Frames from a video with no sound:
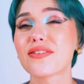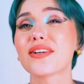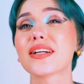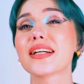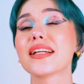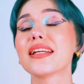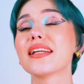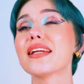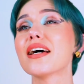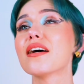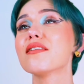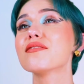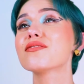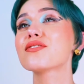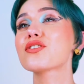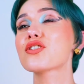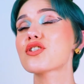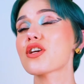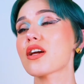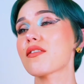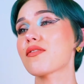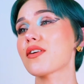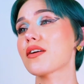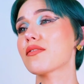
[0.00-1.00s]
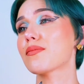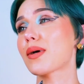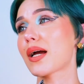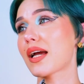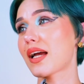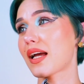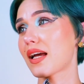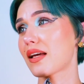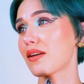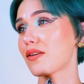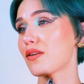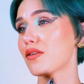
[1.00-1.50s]
fucking loved shaving my
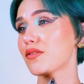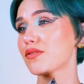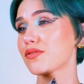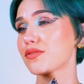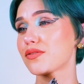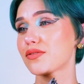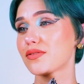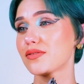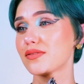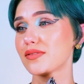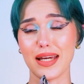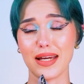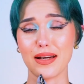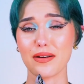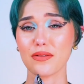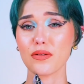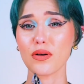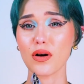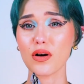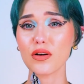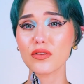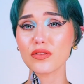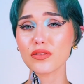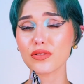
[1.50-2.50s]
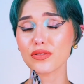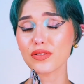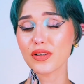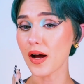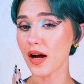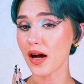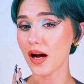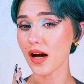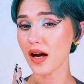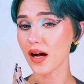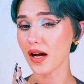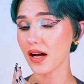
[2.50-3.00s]
head off, hair off,
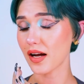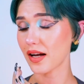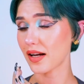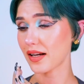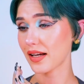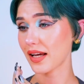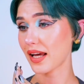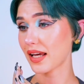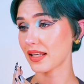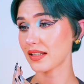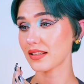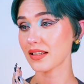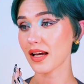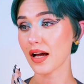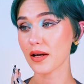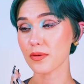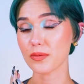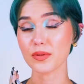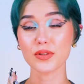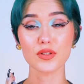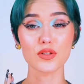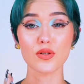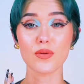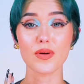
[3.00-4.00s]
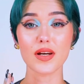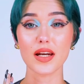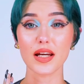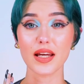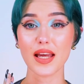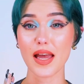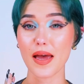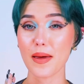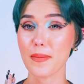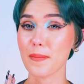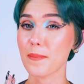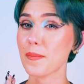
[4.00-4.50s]
and I will do it
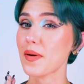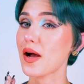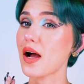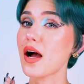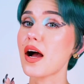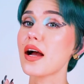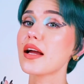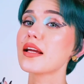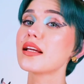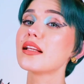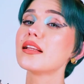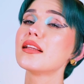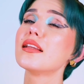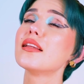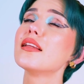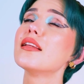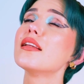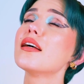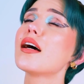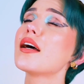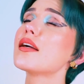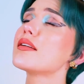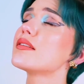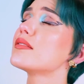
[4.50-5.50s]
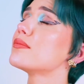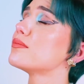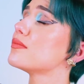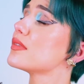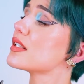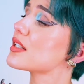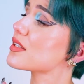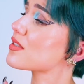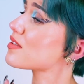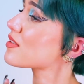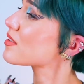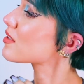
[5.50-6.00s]
again, but I
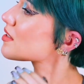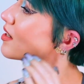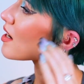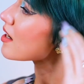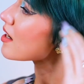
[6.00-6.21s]
missed